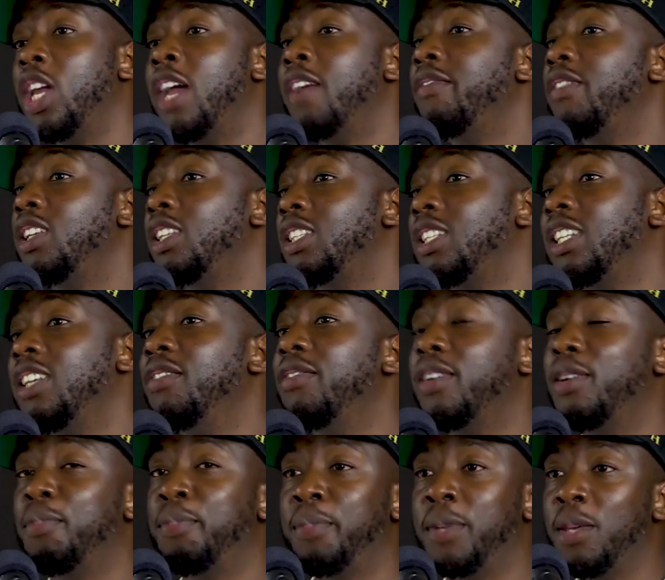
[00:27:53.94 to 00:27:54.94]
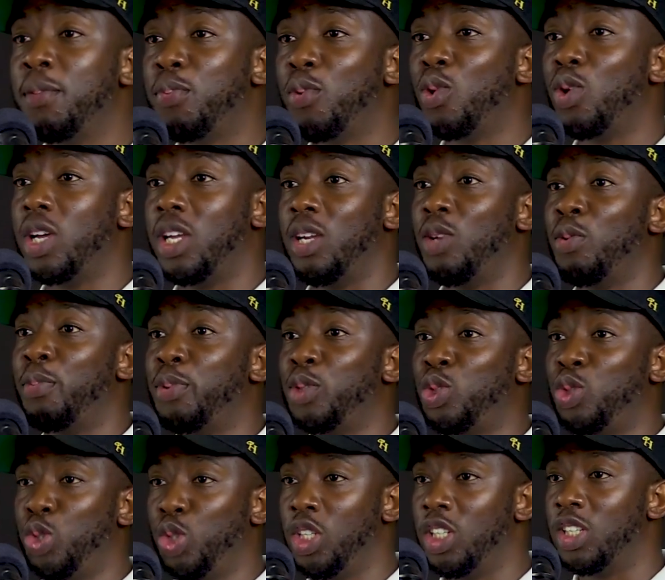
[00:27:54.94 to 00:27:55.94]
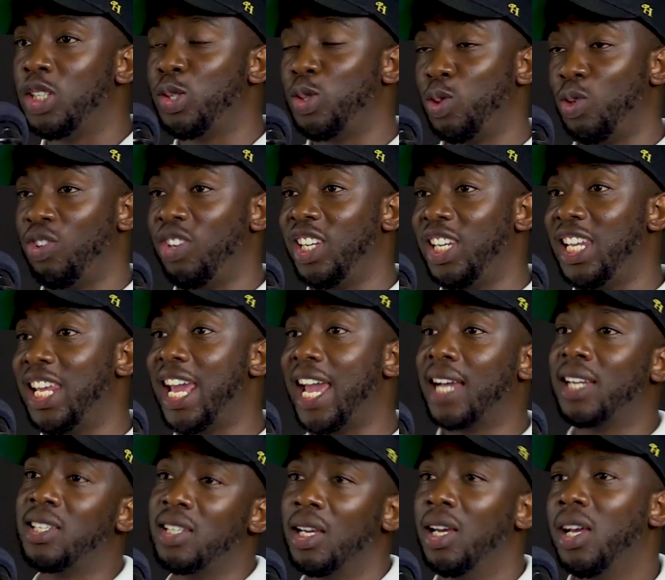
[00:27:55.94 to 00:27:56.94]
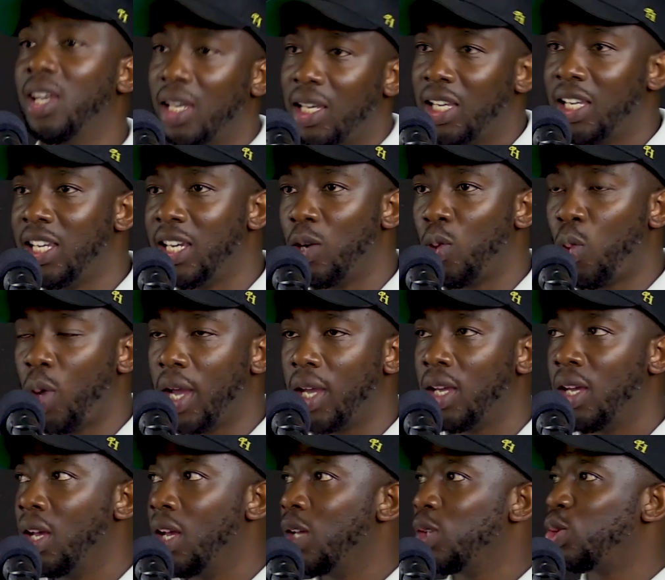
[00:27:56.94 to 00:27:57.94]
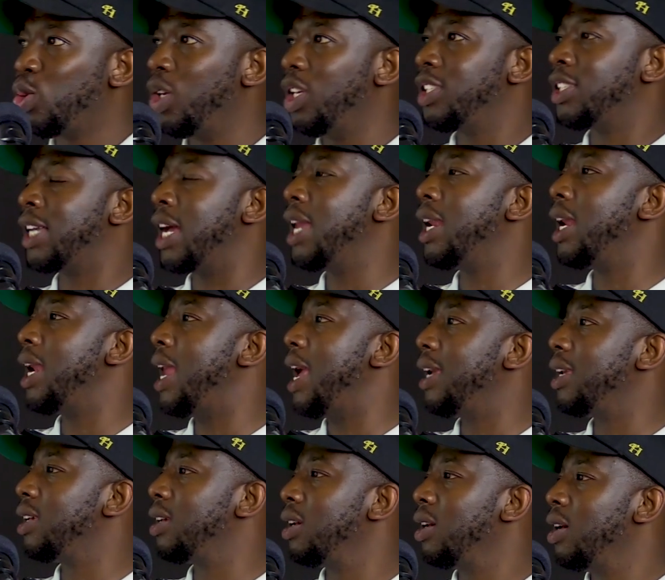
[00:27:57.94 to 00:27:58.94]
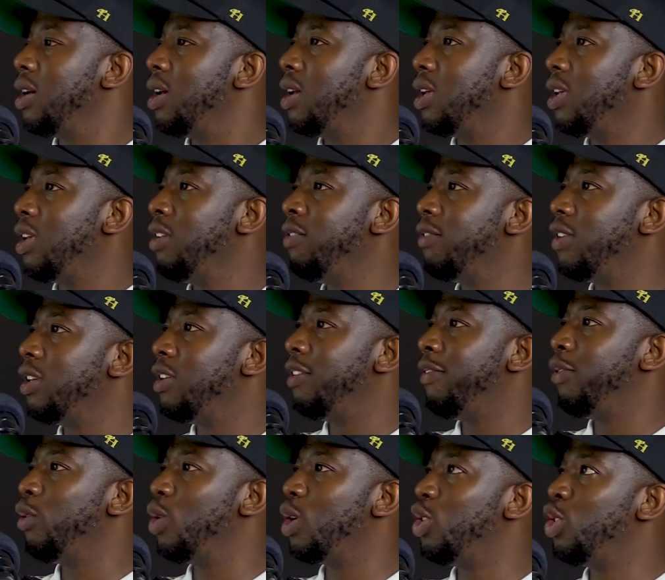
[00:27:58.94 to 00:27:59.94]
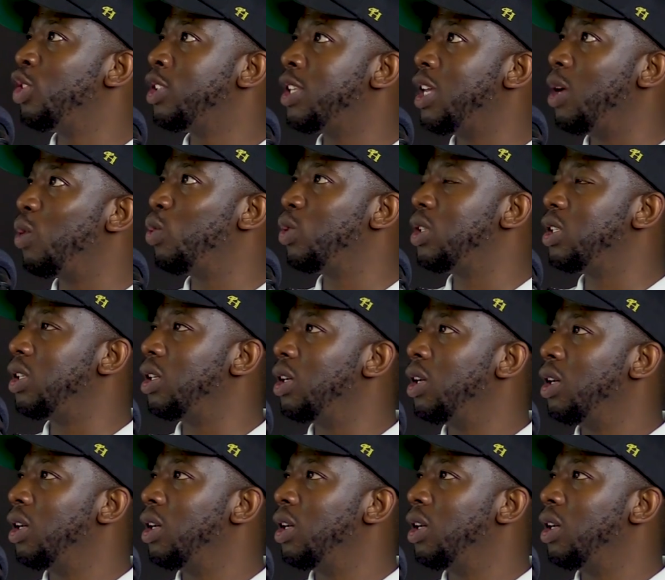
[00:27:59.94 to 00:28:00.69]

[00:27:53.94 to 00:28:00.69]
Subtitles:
but you haven't given people an opportunity to react in a way. So it's kind of like, even if you were to say,